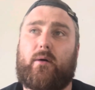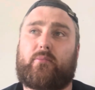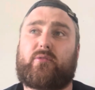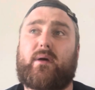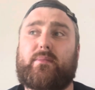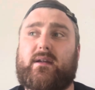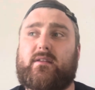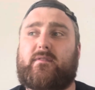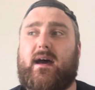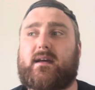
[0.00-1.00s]
So maybe had an
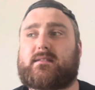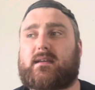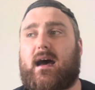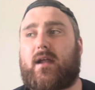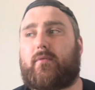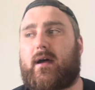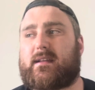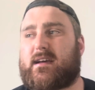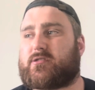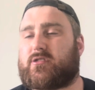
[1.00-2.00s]
effect, had my
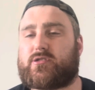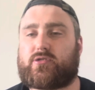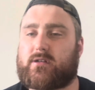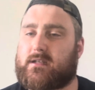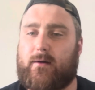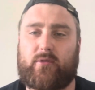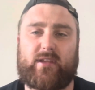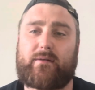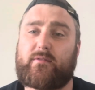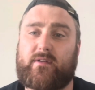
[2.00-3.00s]
dextrose, sugar tablets,
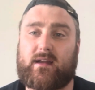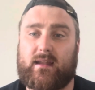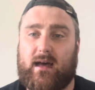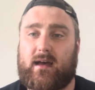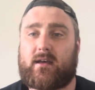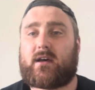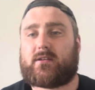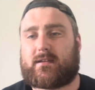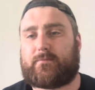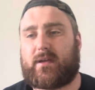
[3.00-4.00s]
everything like that,
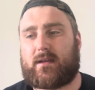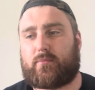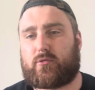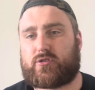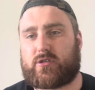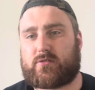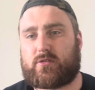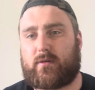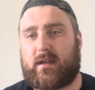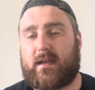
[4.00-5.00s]
trying to peak the blood sugars as we
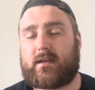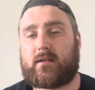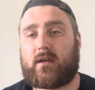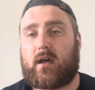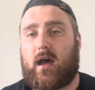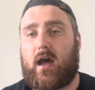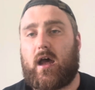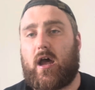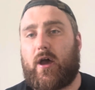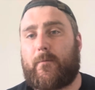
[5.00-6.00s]
went in.
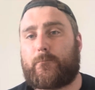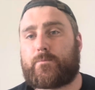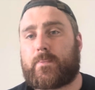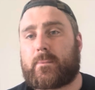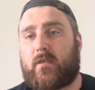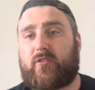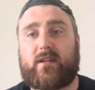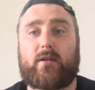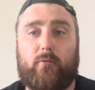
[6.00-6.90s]
So I did a